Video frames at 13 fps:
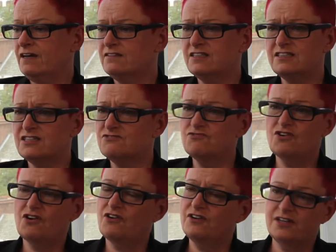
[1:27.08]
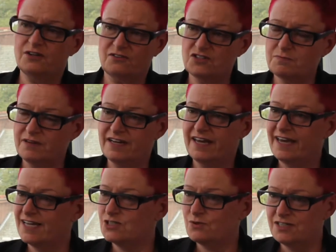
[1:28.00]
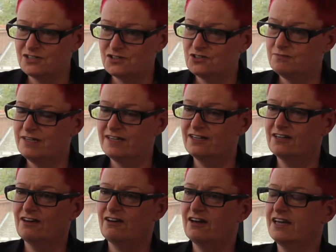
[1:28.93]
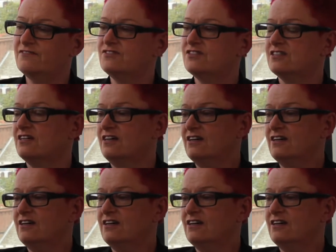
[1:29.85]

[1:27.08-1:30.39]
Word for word: this is wrong, you know, I've just been here, 22 million lives.